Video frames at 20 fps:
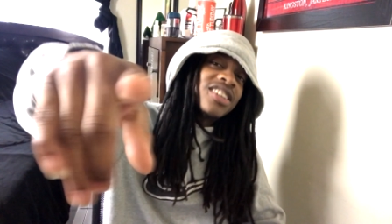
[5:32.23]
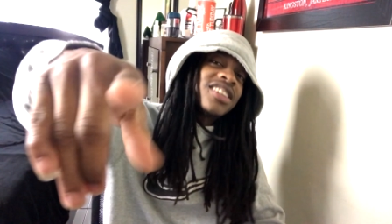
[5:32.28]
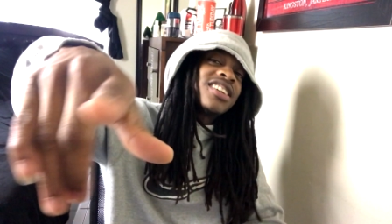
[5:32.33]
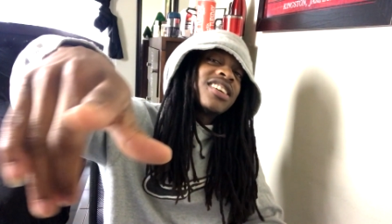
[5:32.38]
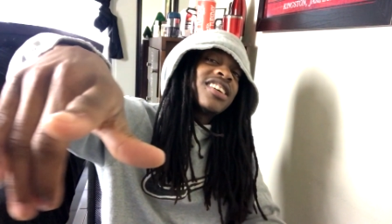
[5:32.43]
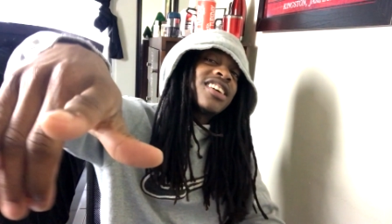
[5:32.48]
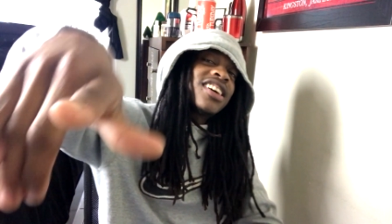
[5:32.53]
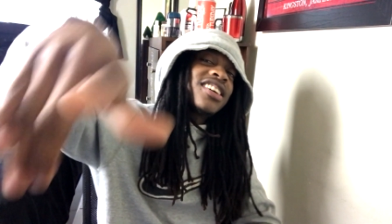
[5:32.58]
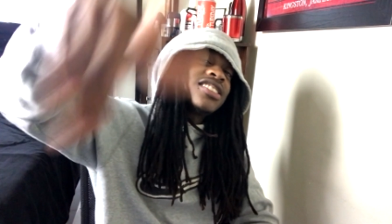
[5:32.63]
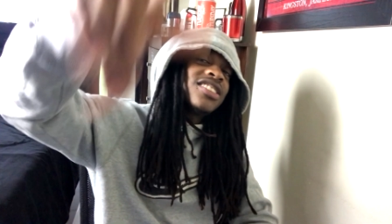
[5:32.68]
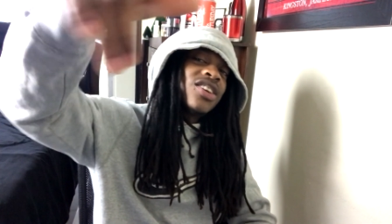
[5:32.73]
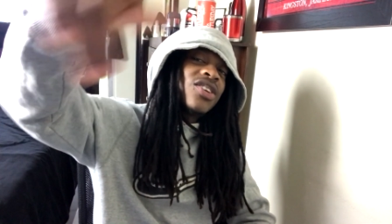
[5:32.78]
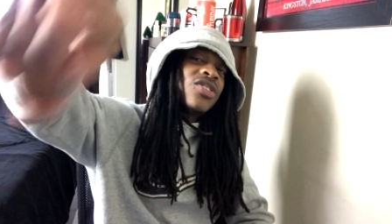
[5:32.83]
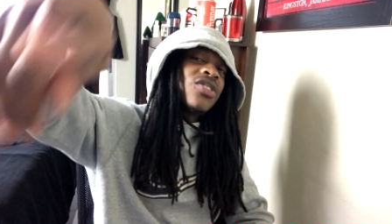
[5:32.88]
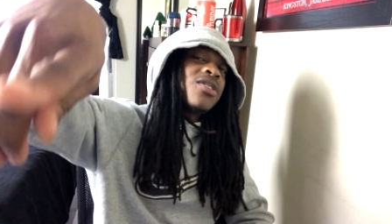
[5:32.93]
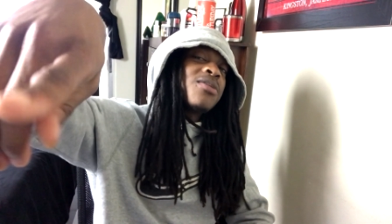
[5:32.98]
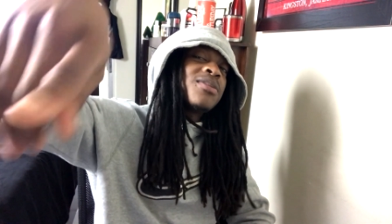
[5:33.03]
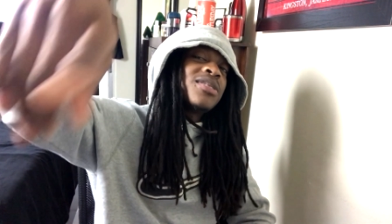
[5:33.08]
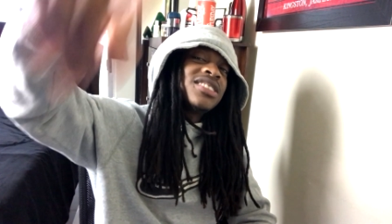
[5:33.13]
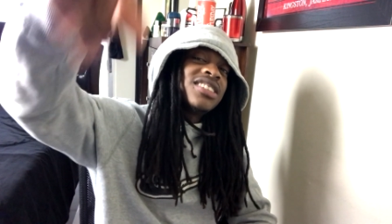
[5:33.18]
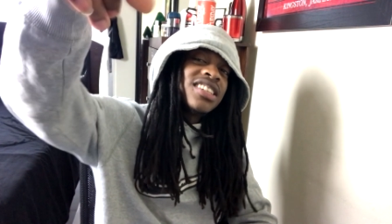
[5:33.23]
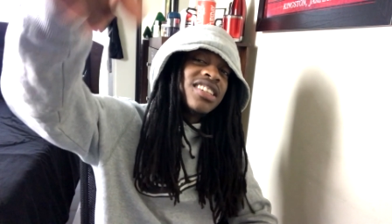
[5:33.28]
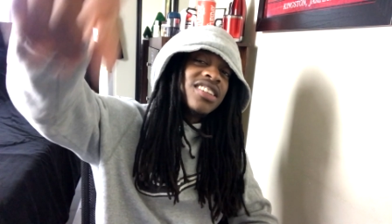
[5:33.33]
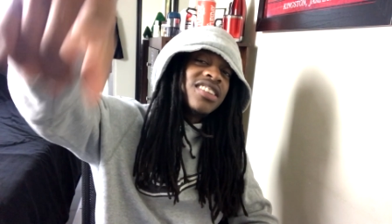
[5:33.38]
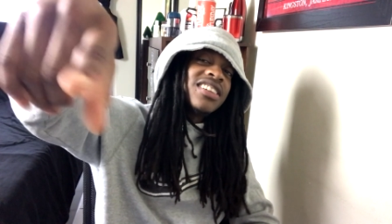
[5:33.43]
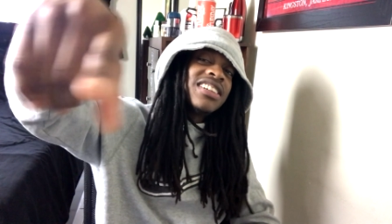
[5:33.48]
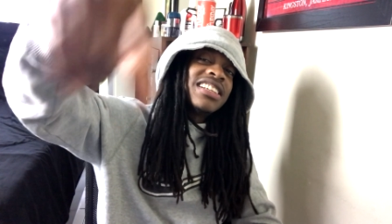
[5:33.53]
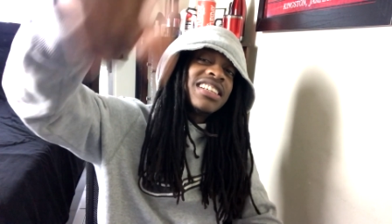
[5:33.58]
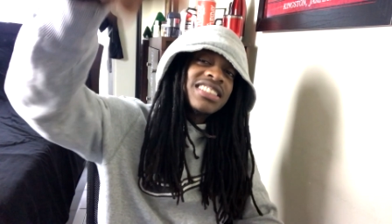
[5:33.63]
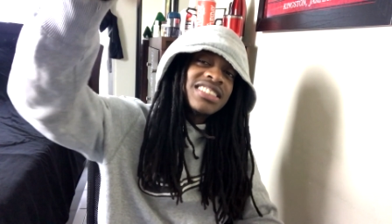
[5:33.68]
the cookout, take your grandma, take
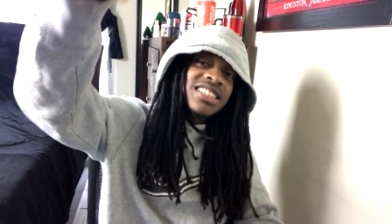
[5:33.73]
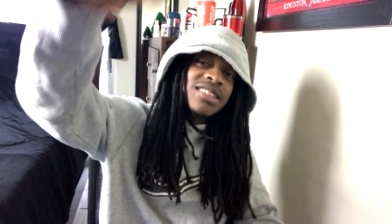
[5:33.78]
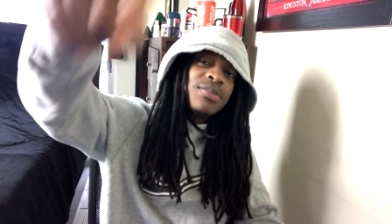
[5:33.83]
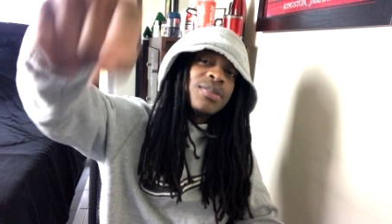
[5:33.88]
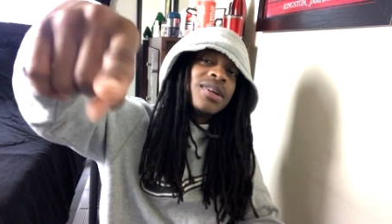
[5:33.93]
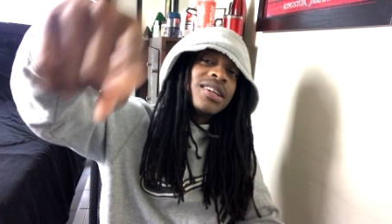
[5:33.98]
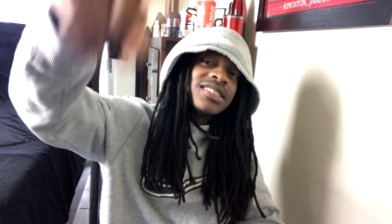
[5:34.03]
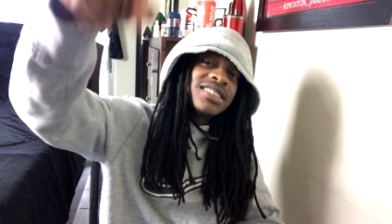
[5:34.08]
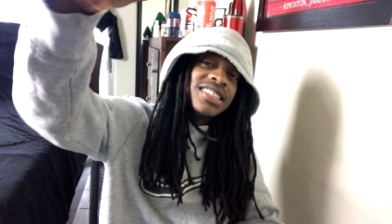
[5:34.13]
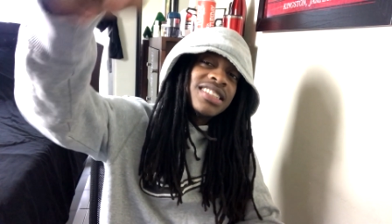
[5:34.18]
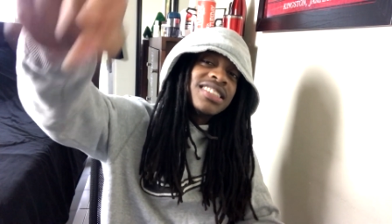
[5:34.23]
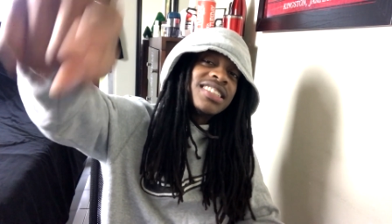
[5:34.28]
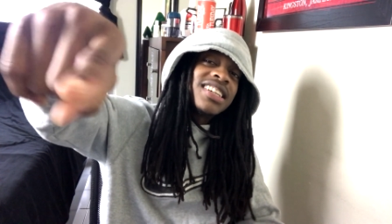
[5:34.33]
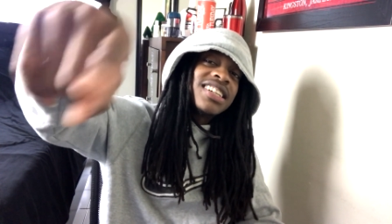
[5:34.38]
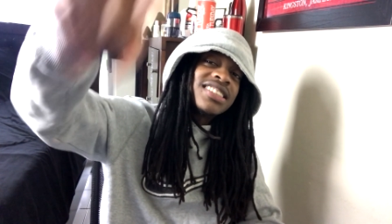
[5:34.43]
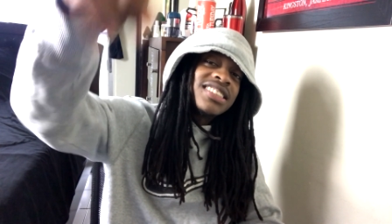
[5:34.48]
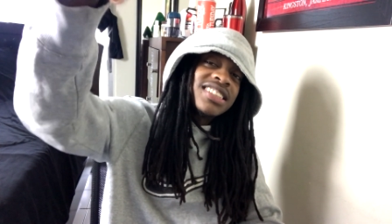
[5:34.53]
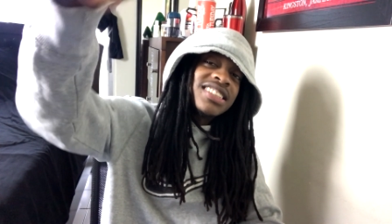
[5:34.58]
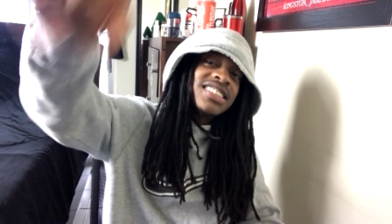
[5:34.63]
your granddad, take your mom, take your dad,